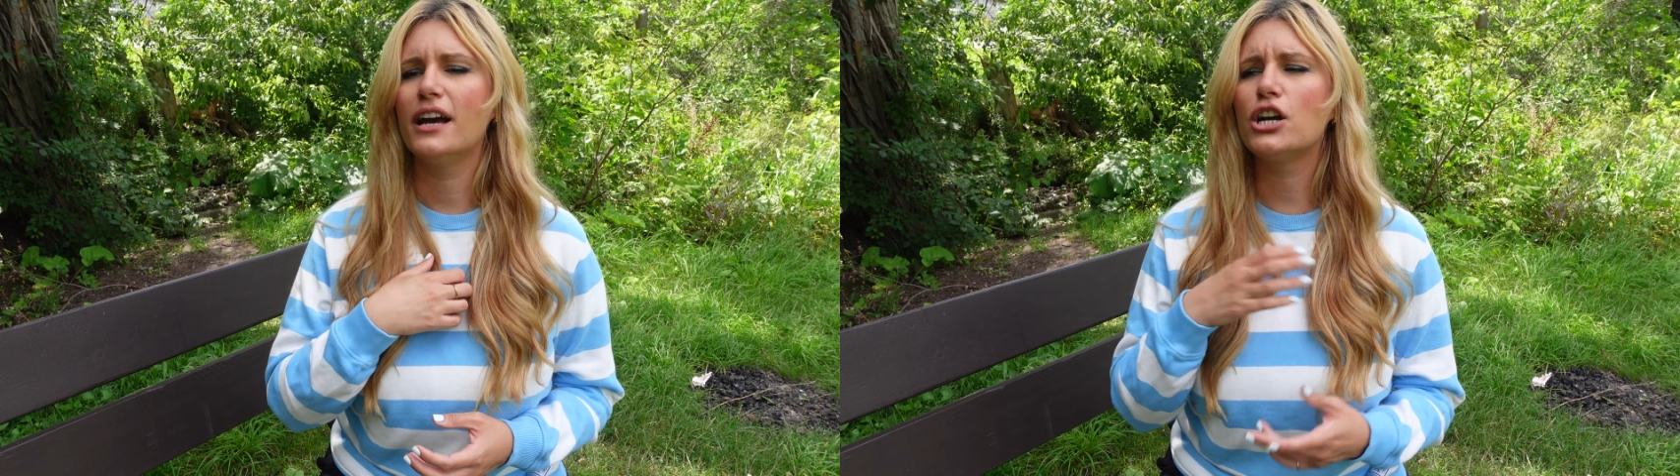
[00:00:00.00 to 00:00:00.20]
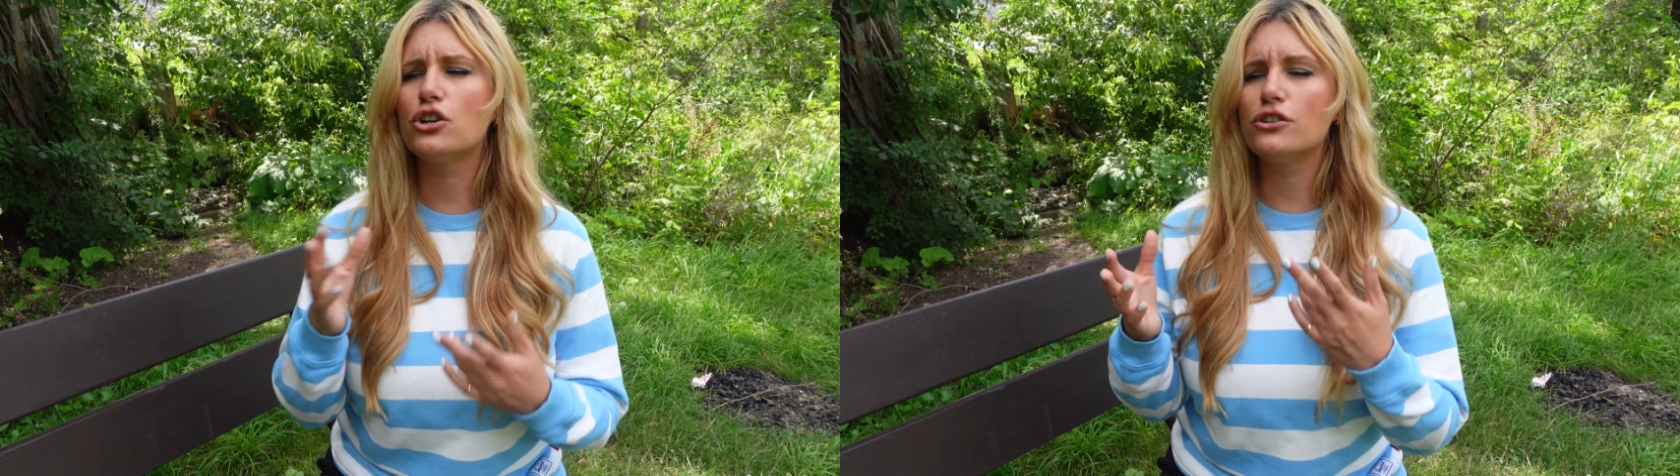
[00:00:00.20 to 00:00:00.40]

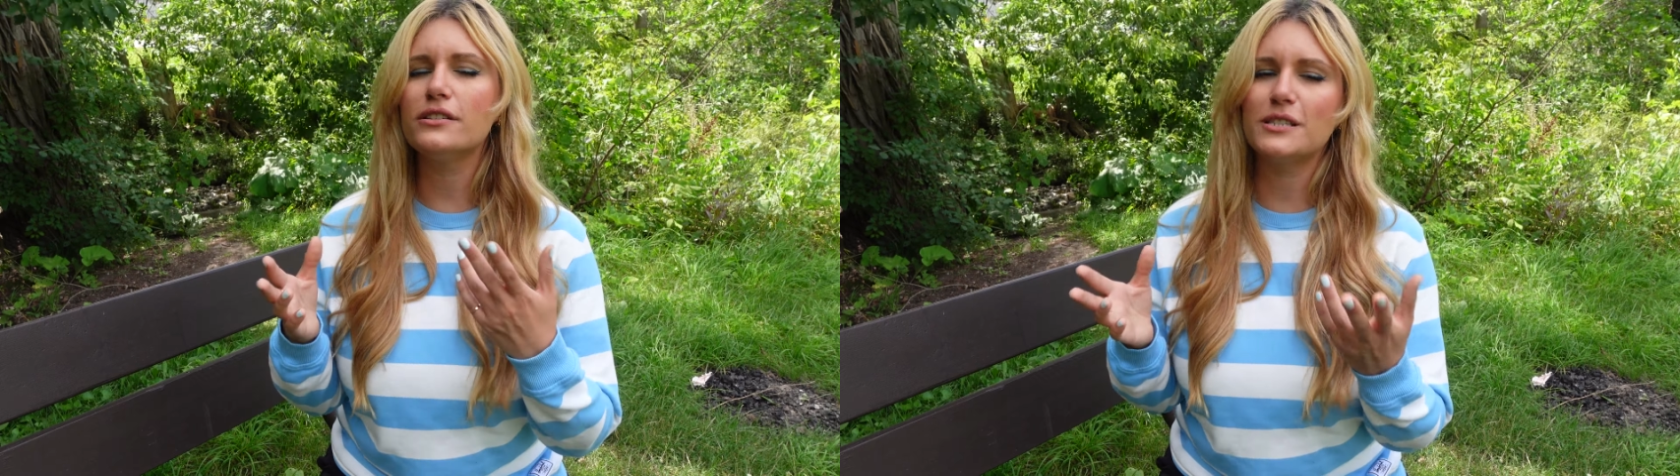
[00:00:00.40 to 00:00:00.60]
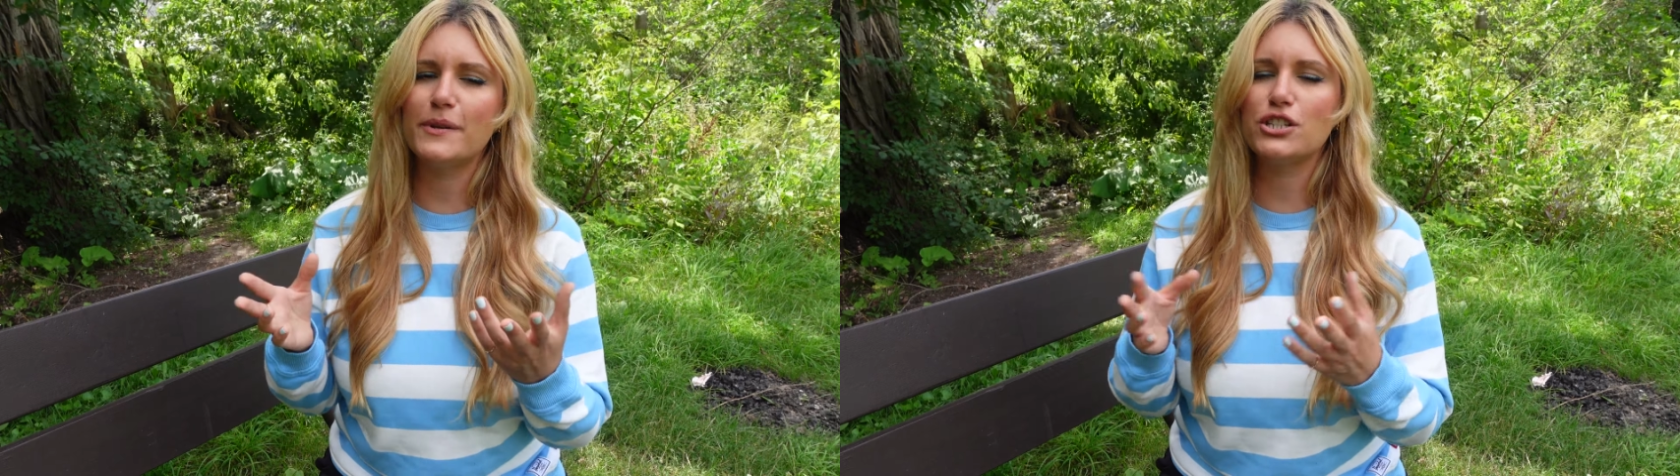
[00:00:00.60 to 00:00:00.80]
And girl,
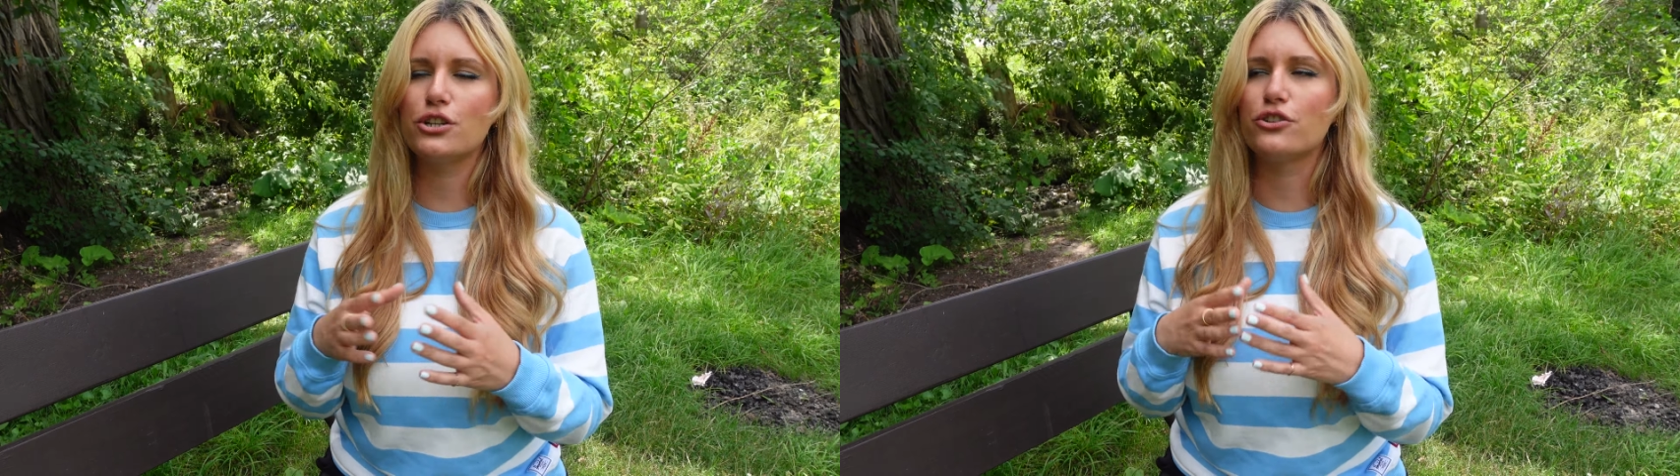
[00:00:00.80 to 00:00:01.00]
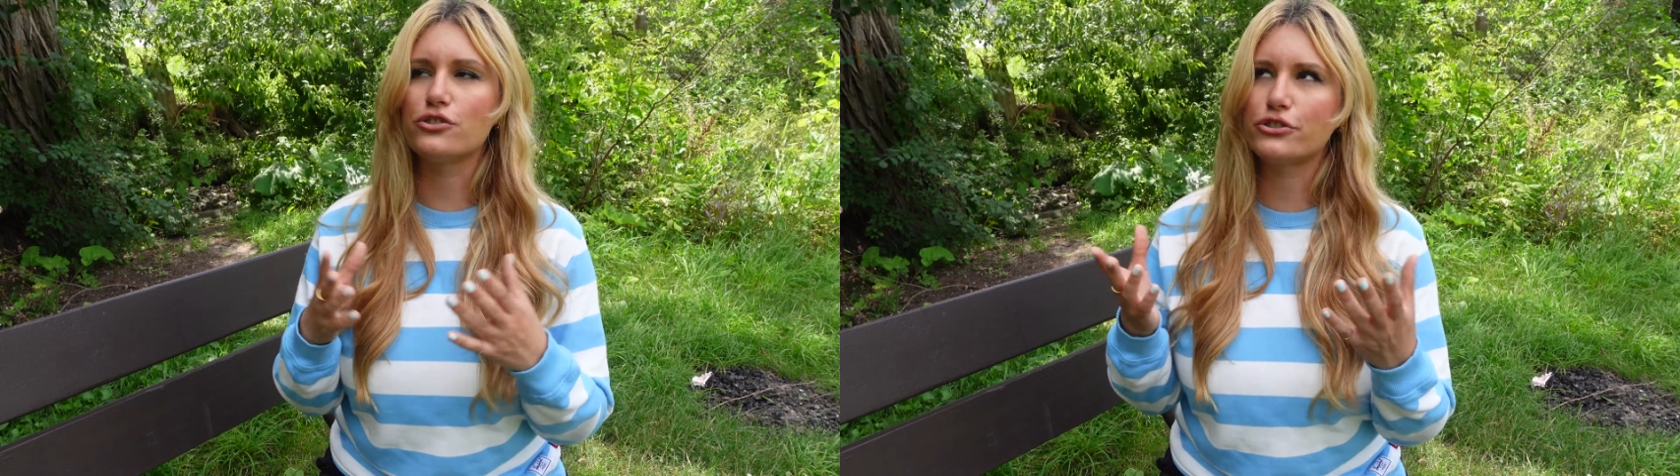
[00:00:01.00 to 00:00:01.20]
especially
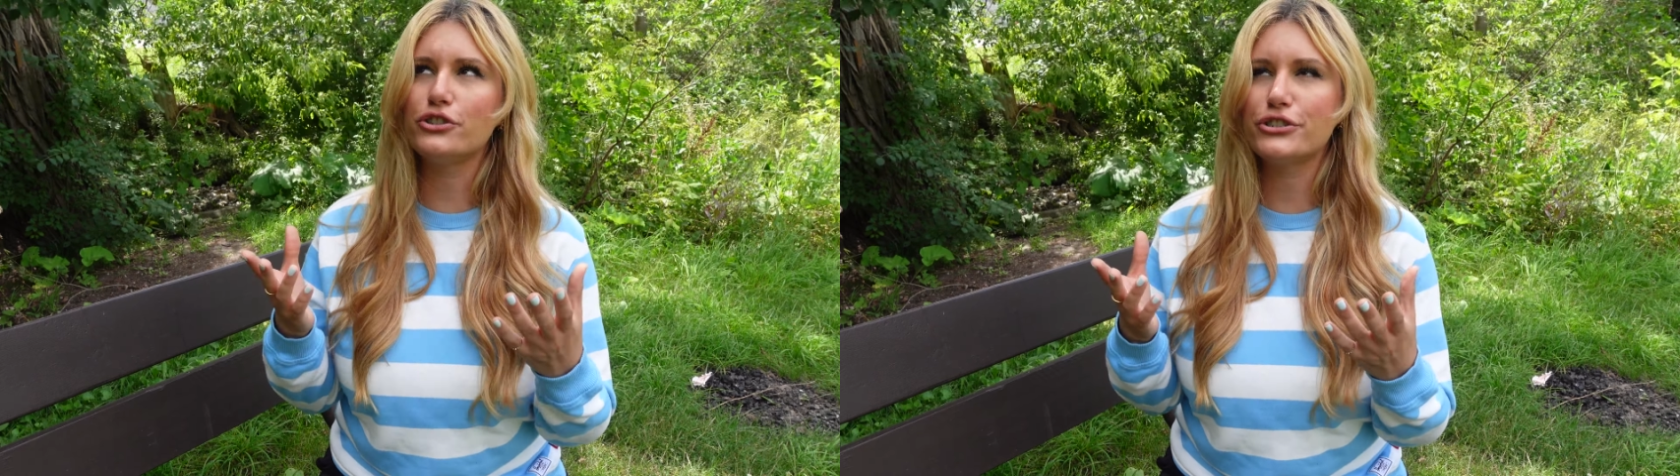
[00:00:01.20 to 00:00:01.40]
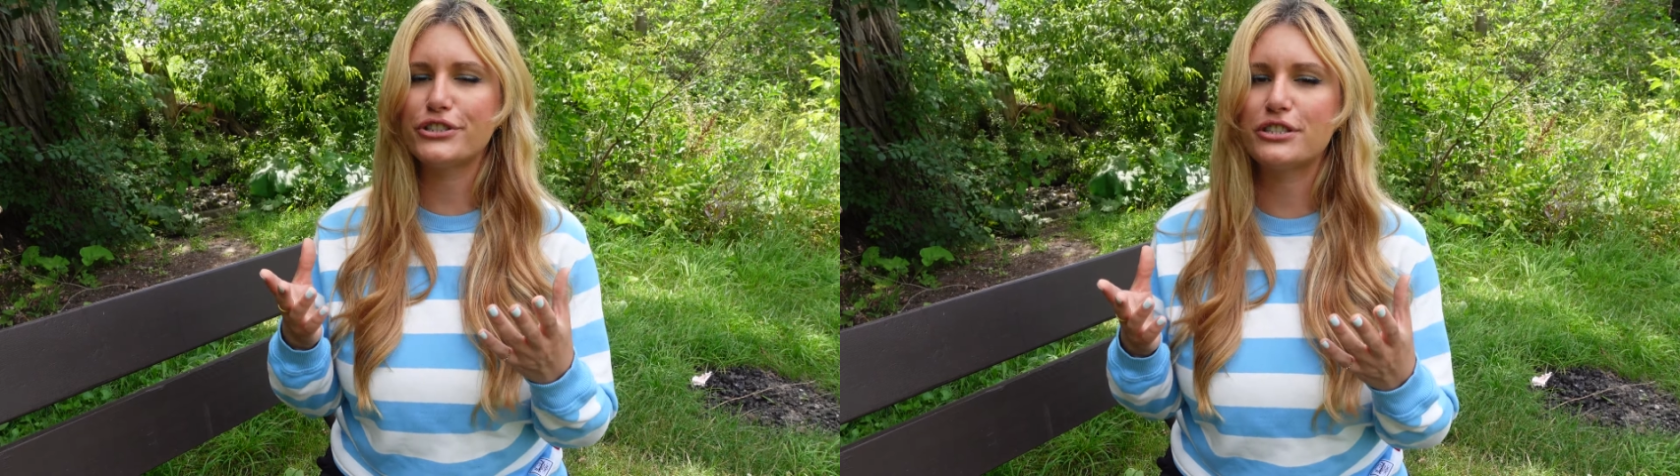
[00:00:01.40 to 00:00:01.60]
girls.
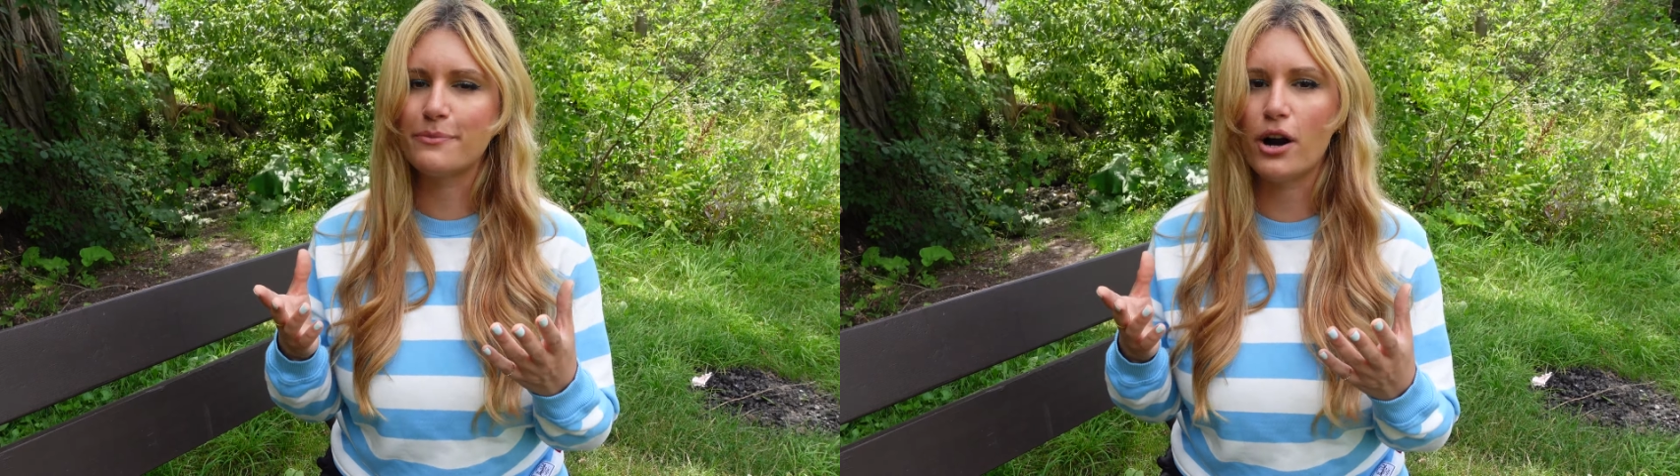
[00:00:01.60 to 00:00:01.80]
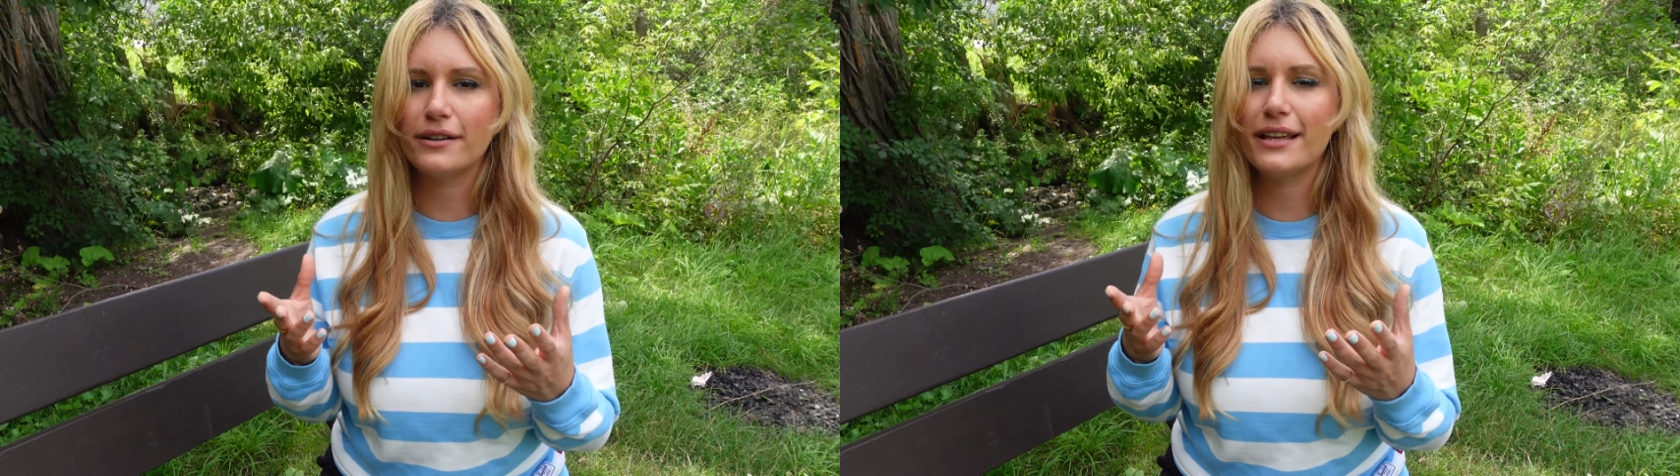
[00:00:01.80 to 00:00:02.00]
Girls are smart.